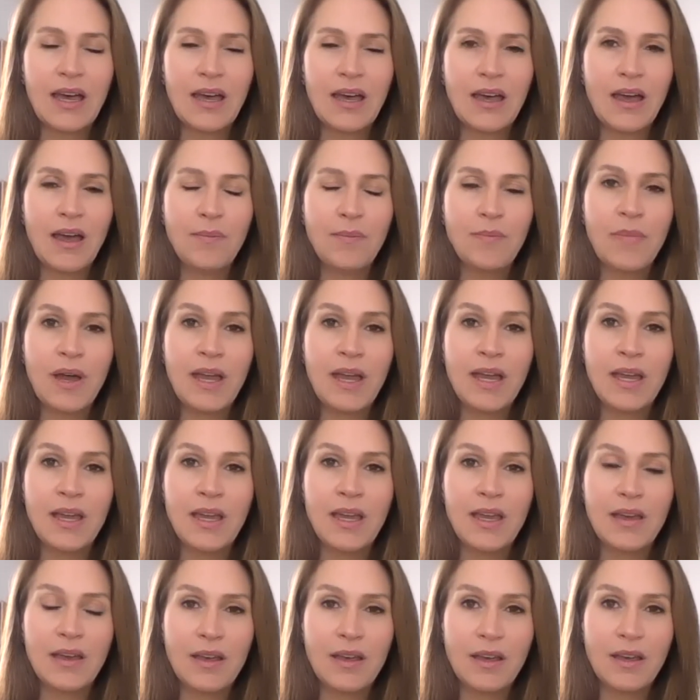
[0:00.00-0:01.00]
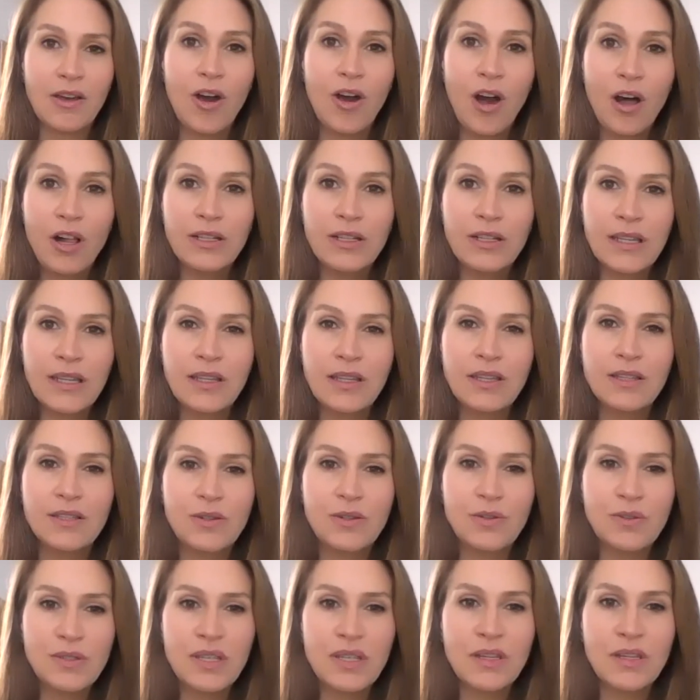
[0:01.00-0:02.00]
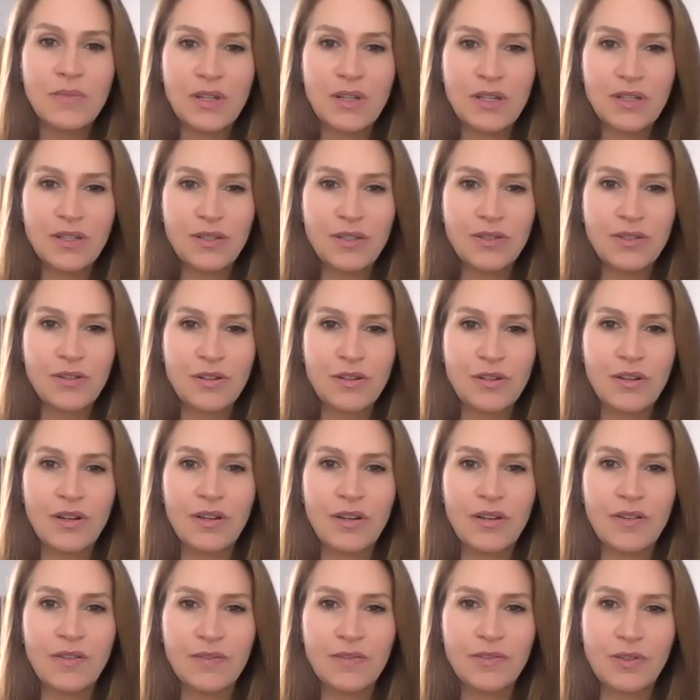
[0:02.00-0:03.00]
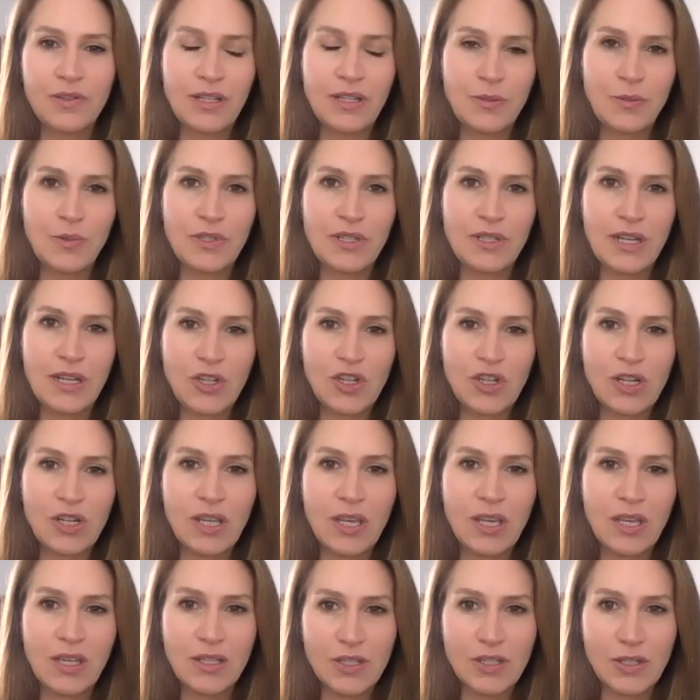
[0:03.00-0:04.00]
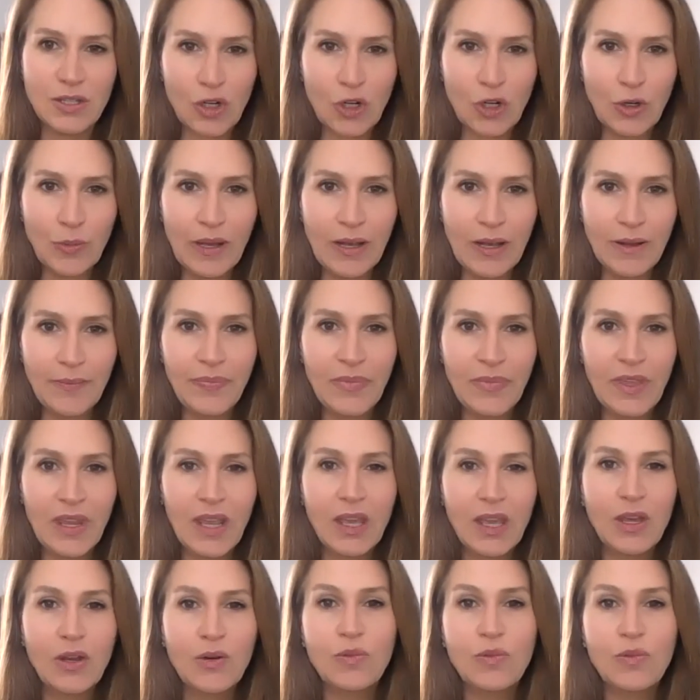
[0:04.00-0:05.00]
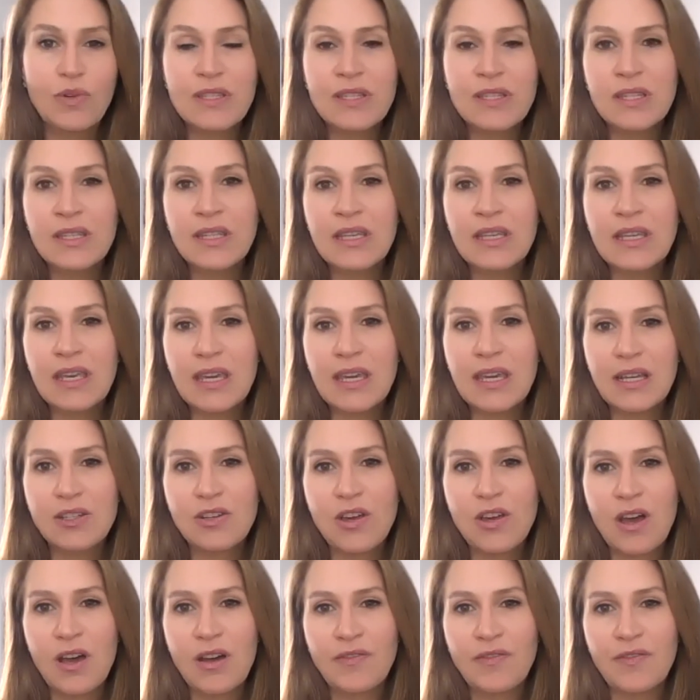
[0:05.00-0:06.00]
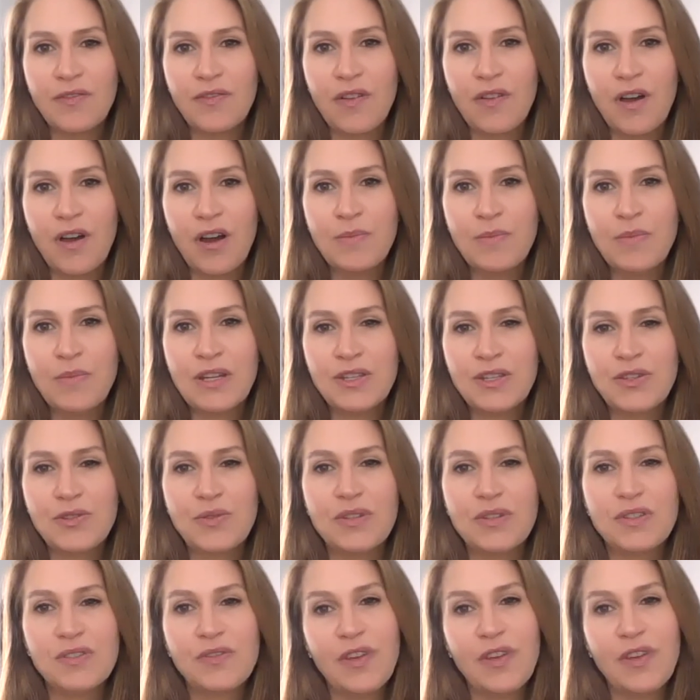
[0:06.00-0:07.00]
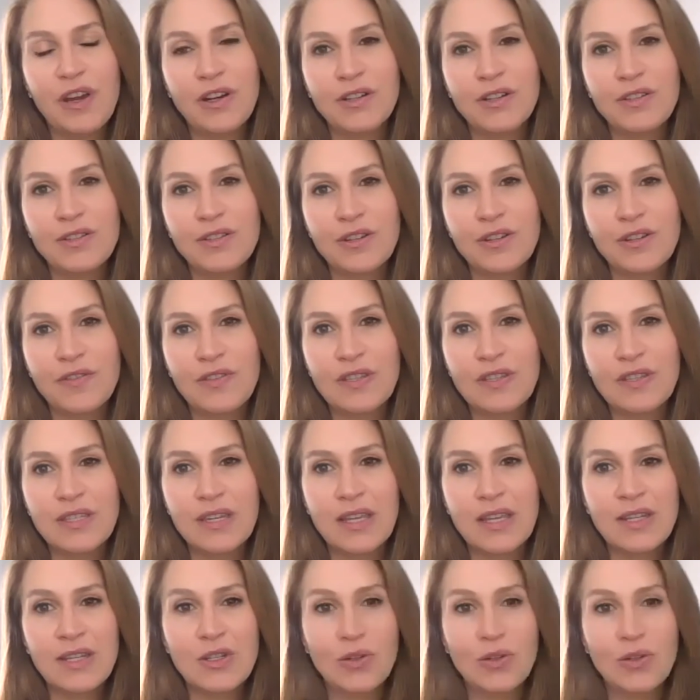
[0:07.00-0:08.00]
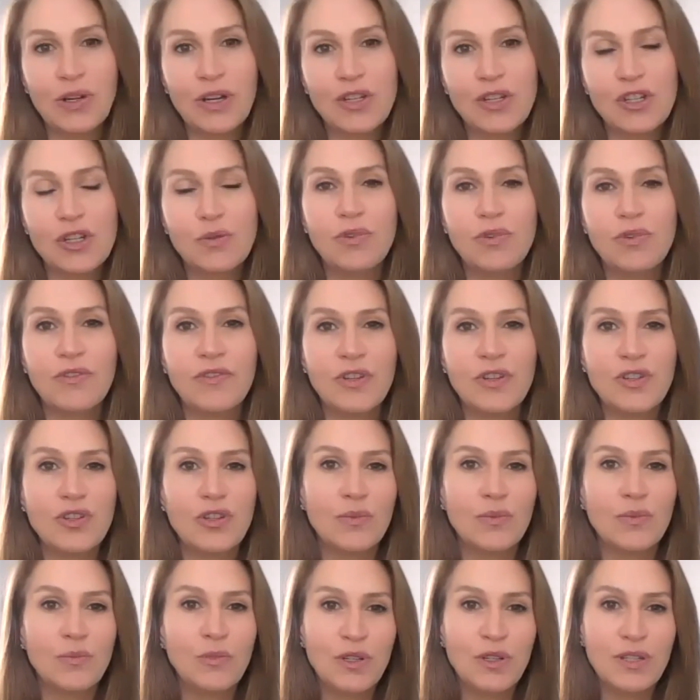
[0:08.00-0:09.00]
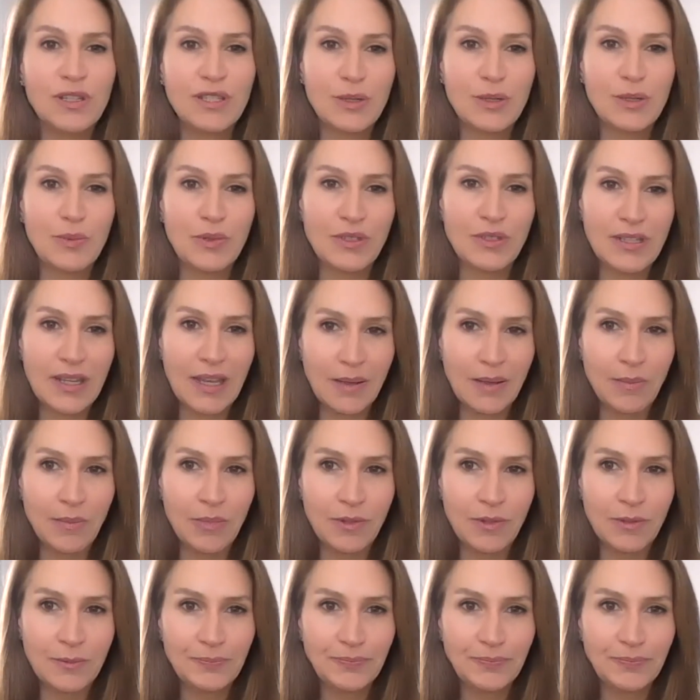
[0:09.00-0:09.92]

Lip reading: my colleague, the Associate Minister of Transportation, Kinga Surma, recently kicked off our ministry's fare and service integration provincial municipal table.